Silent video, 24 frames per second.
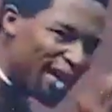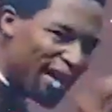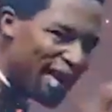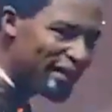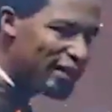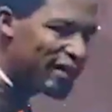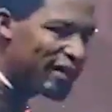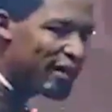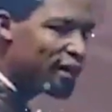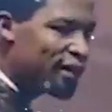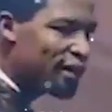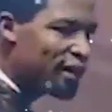
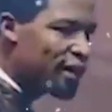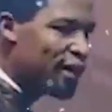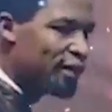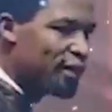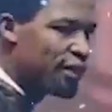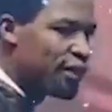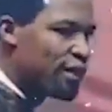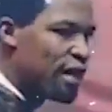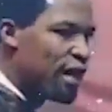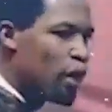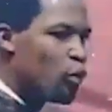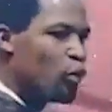
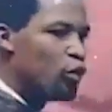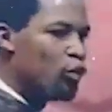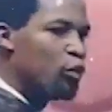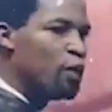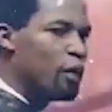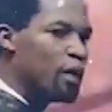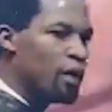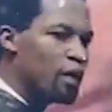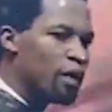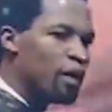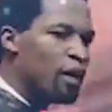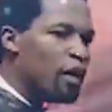existence that would
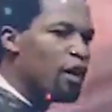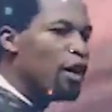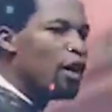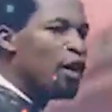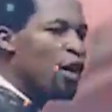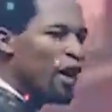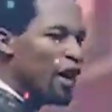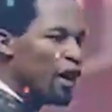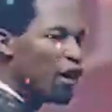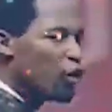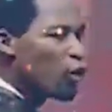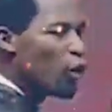be.
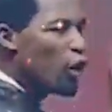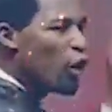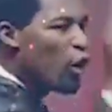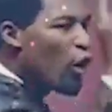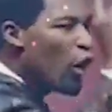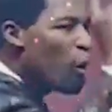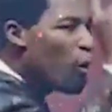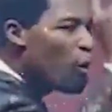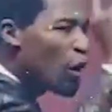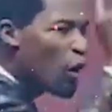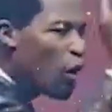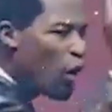It will not be